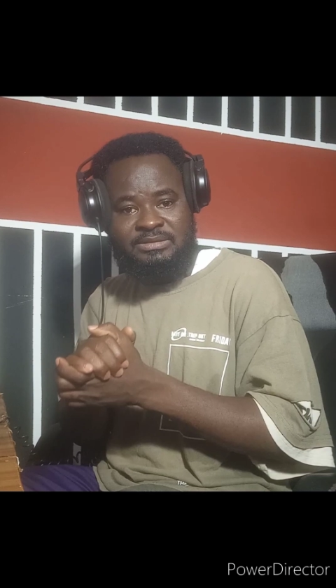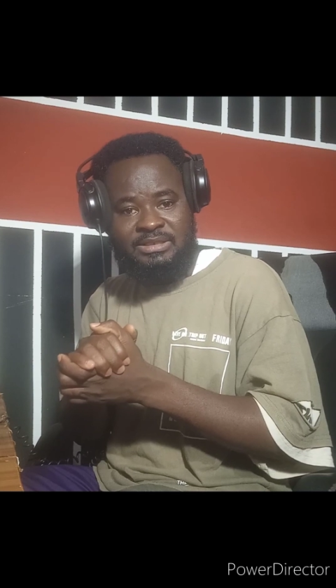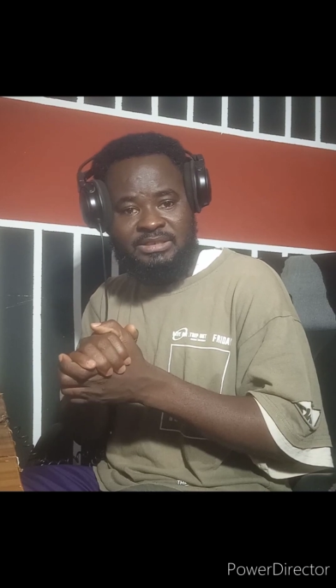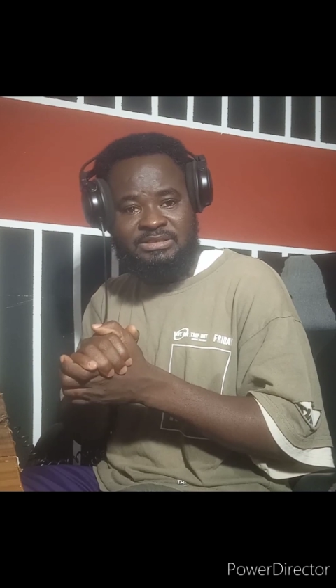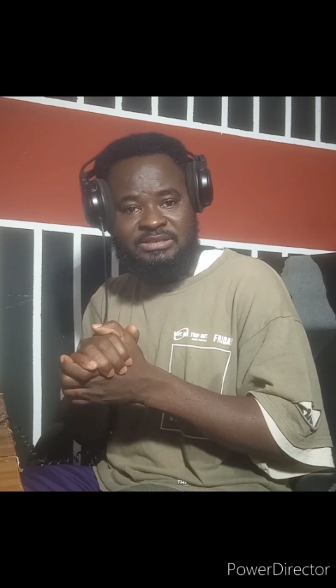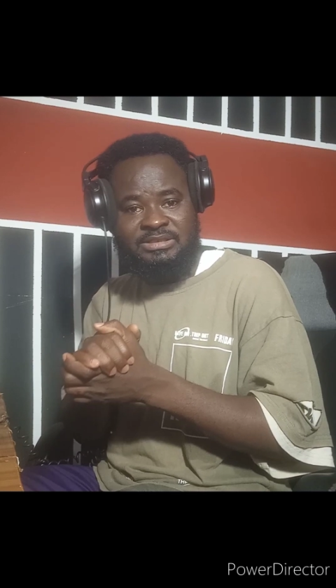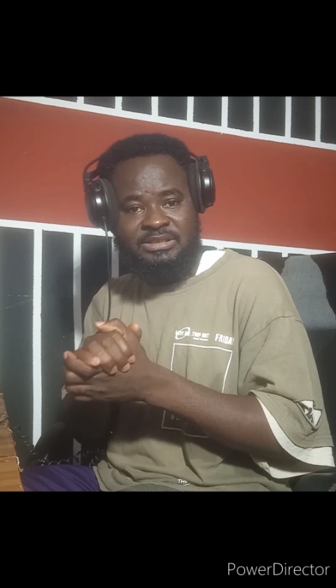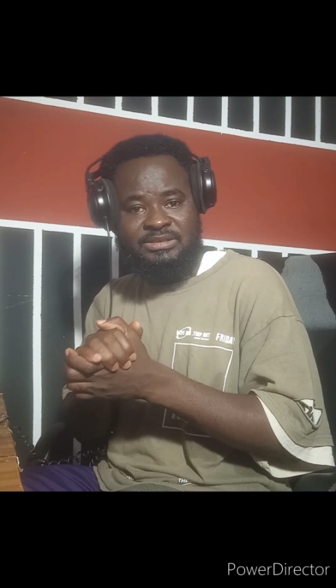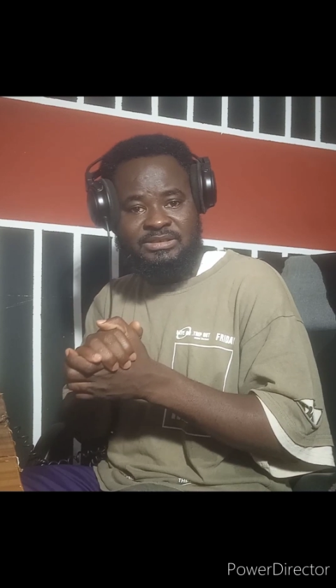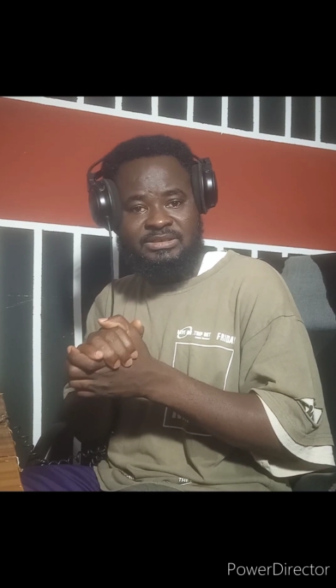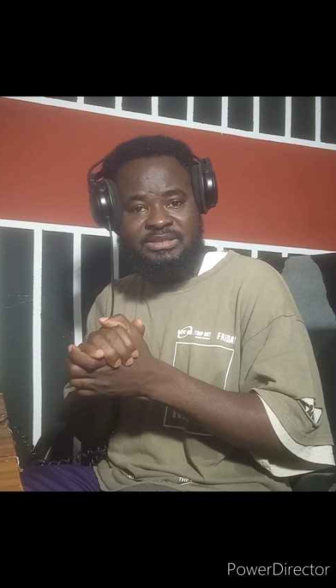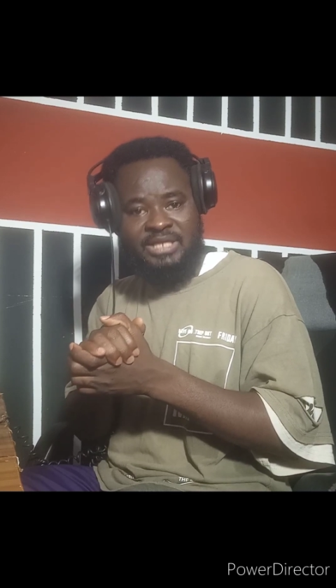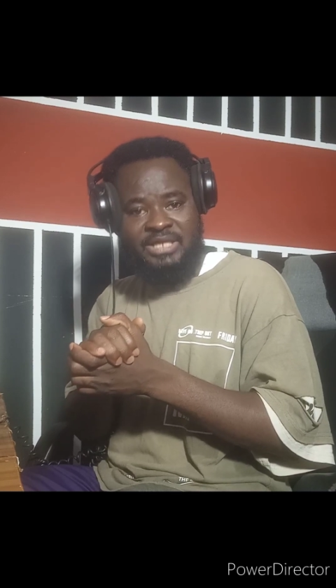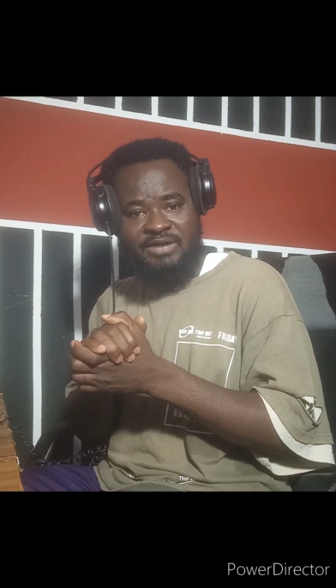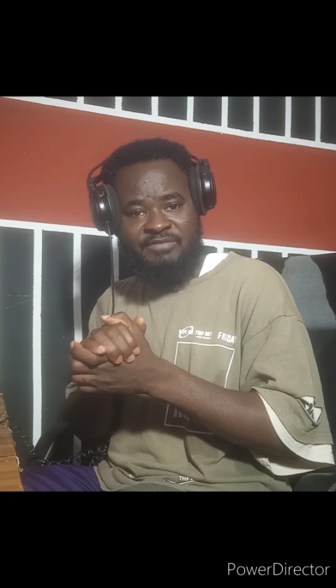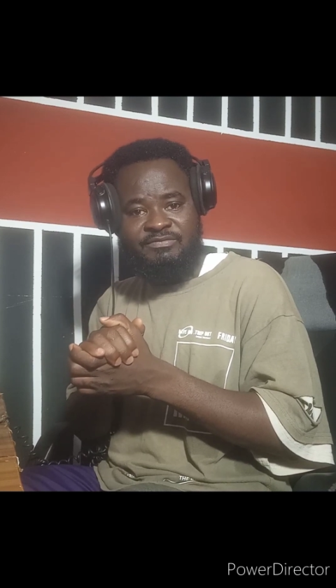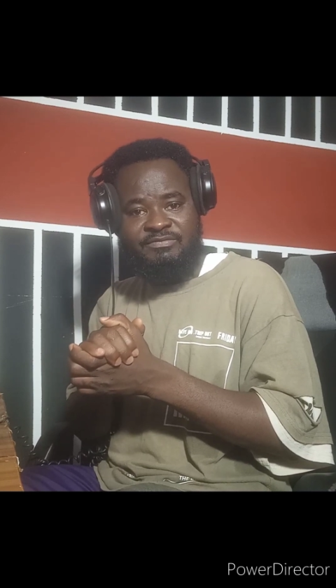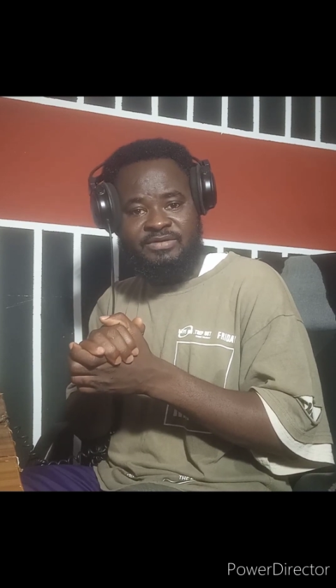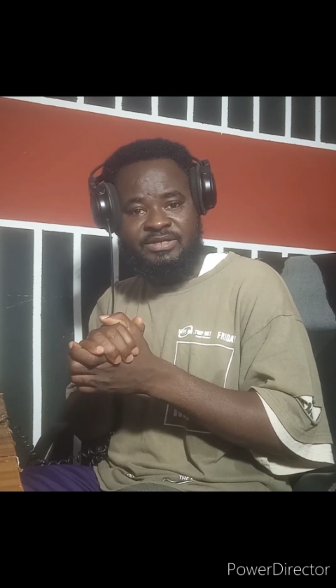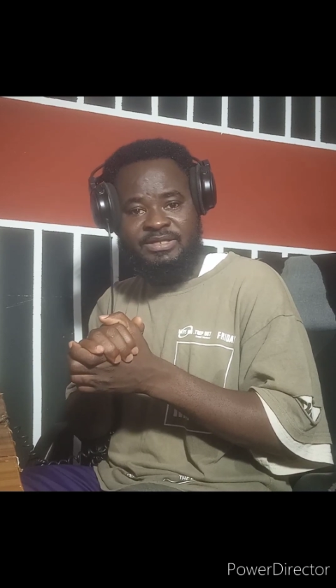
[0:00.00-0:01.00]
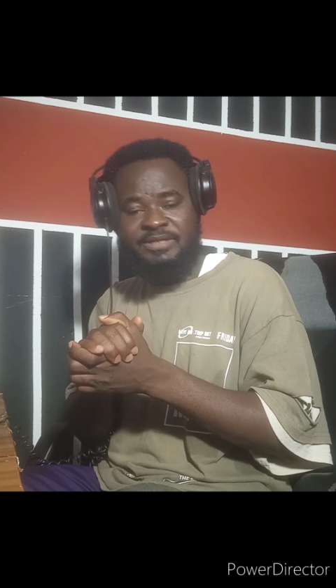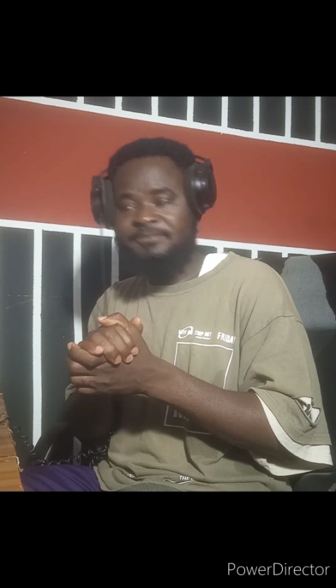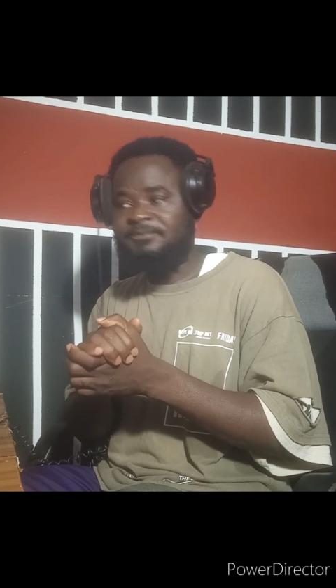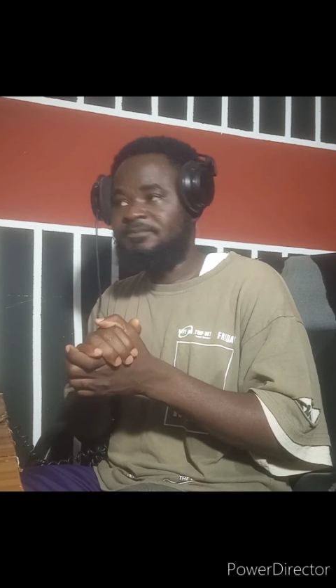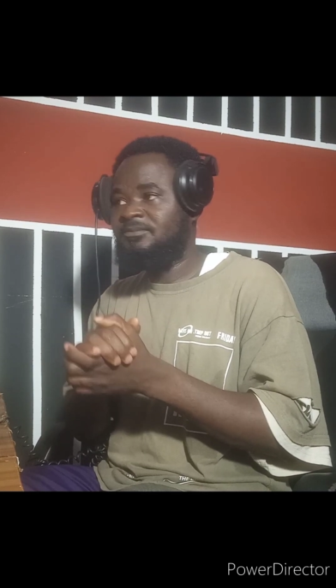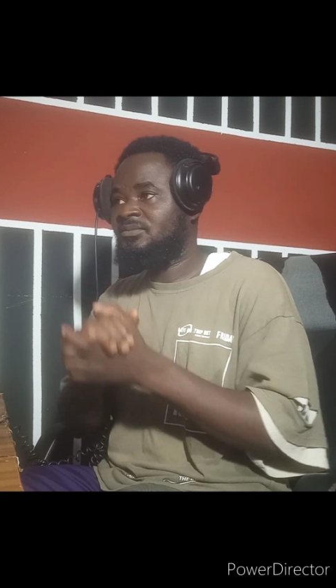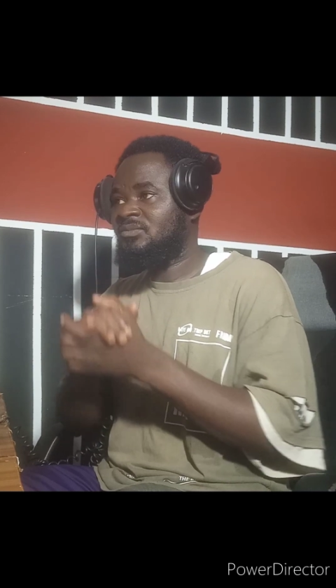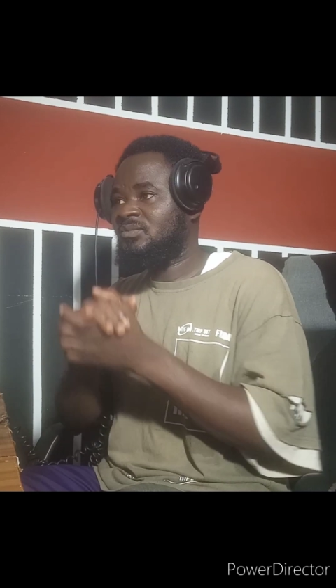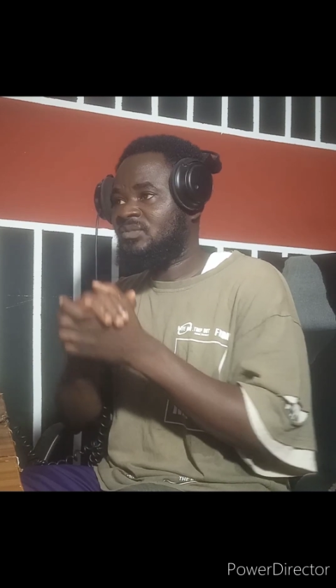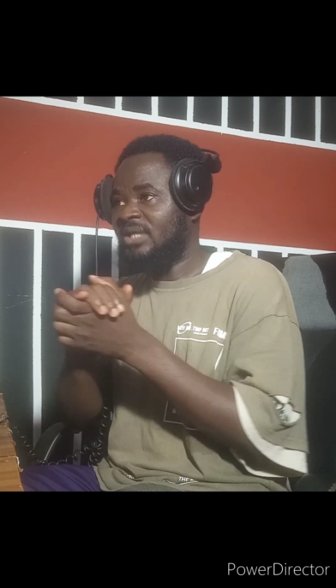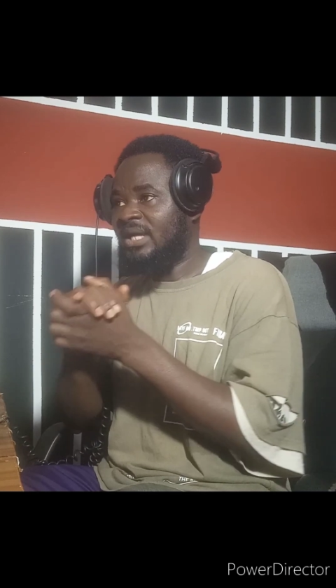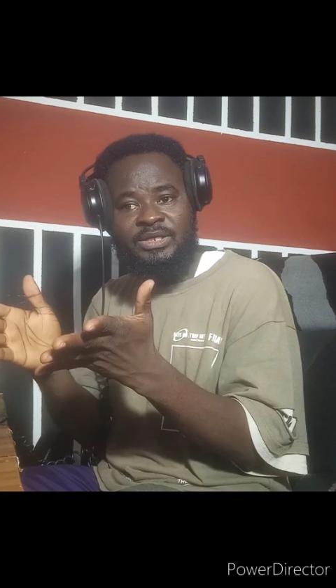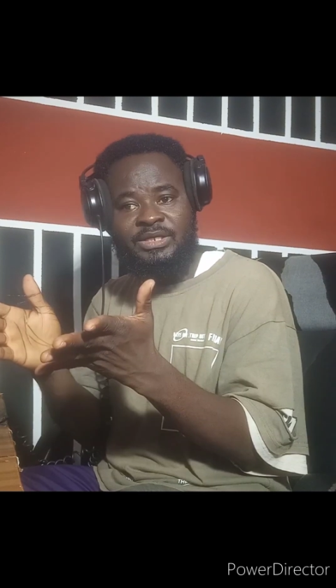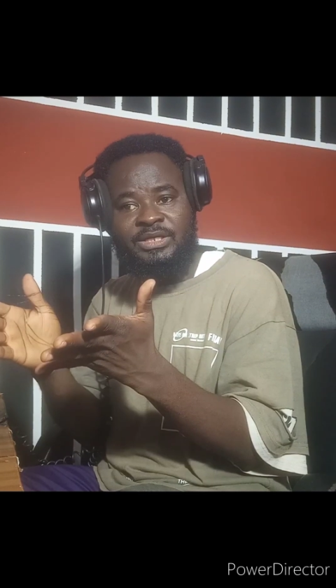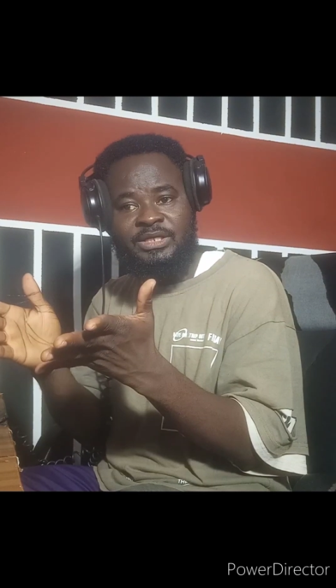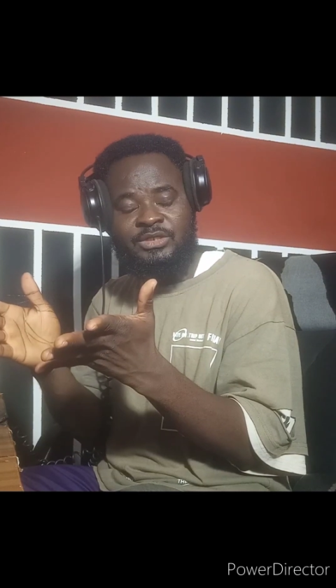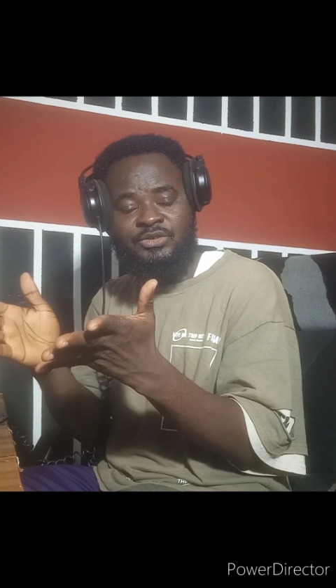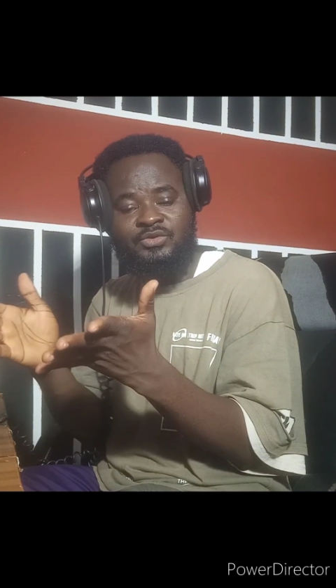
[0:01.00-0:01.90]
Listen carefully. It